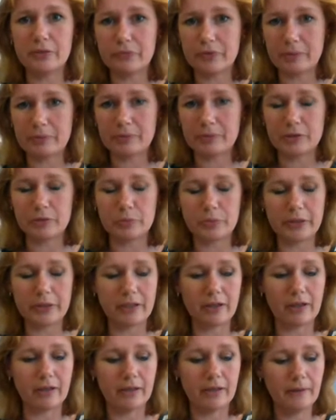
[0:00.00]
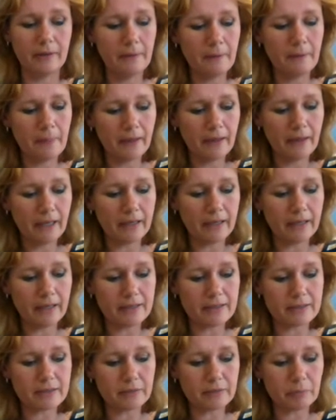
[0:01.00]
frames as we are, and
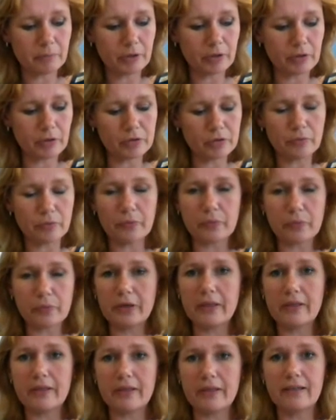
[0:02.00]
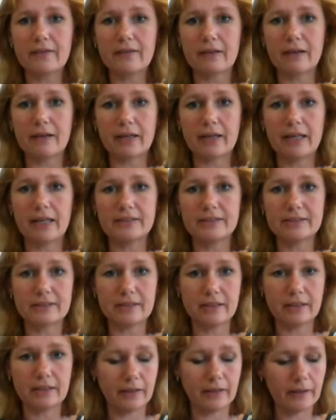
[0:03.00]
that's because of three things, I guess.
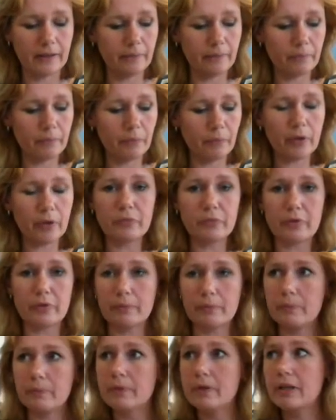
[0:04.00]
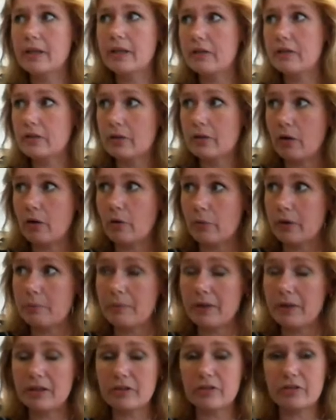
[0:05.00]
One of them is already
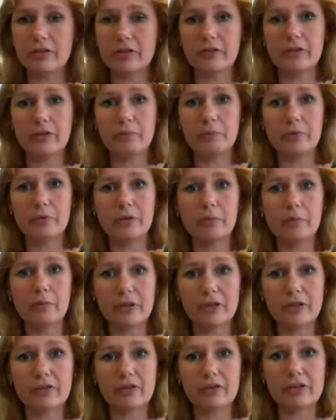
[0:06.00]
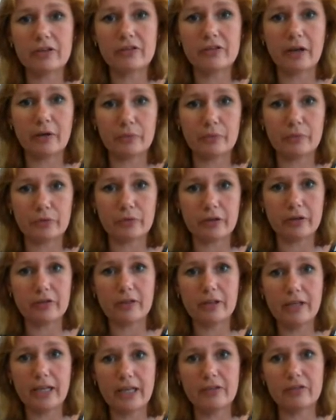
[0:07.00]
mentioned, the printer itself. It's a
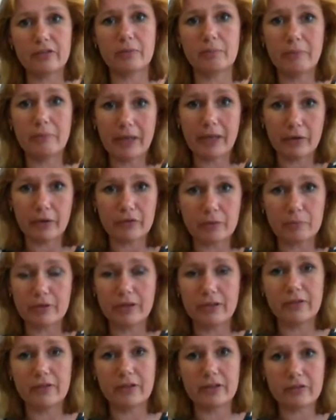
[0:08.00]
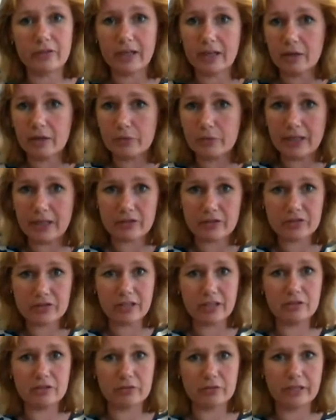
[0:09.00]
laser melting printer instead of laser
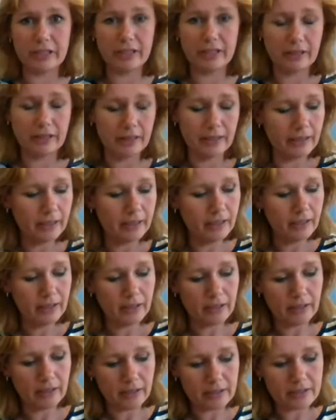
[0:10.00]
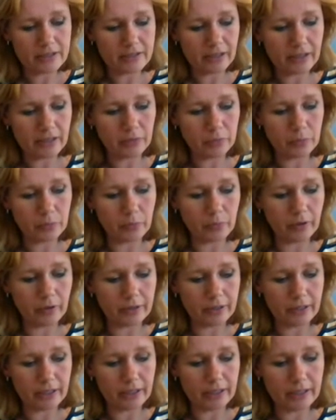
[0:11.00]
sintering. The second
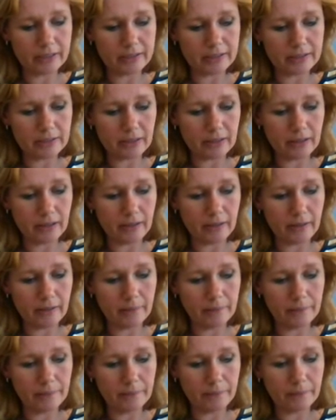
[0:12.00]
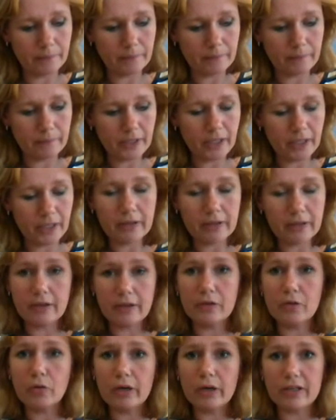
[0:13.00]
one is the
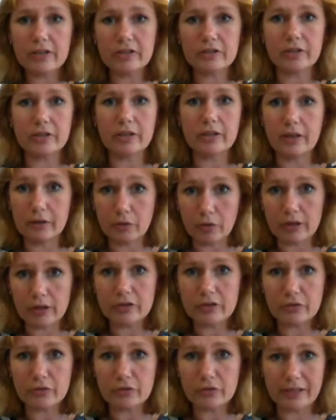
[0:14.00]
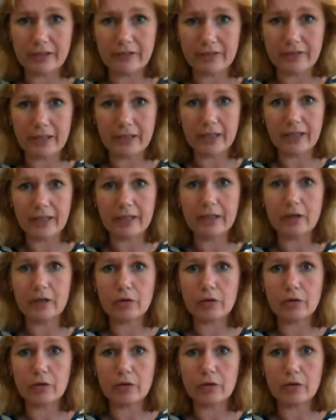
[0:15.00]
knowledge of printing, and the